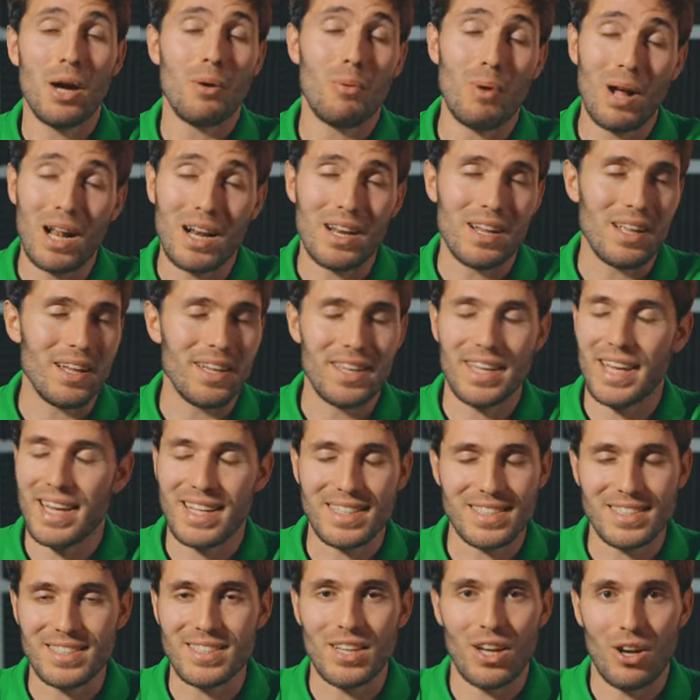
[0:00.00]
Well,
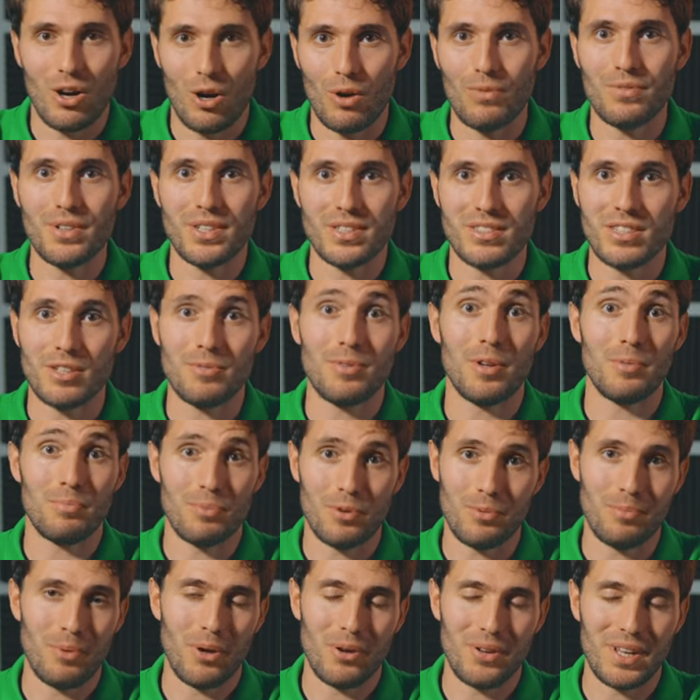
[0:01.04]
yes, obviously we
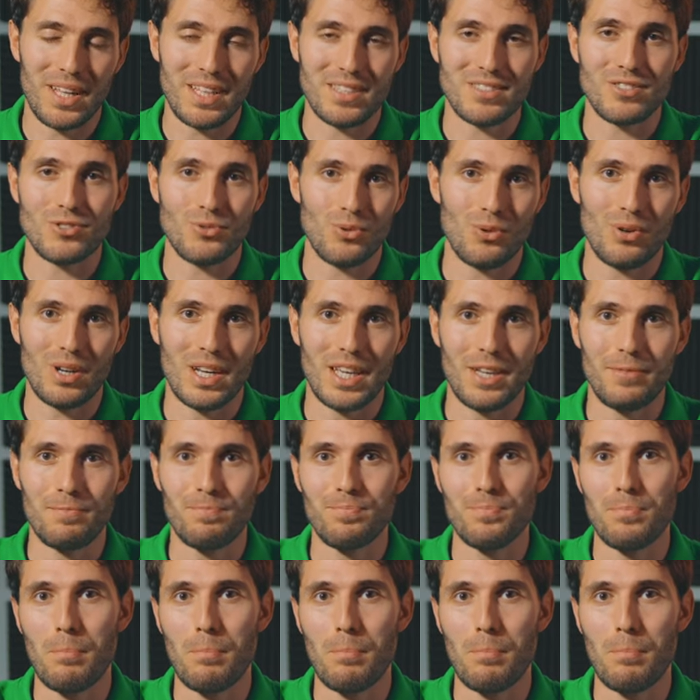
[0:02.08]
promote it, surely,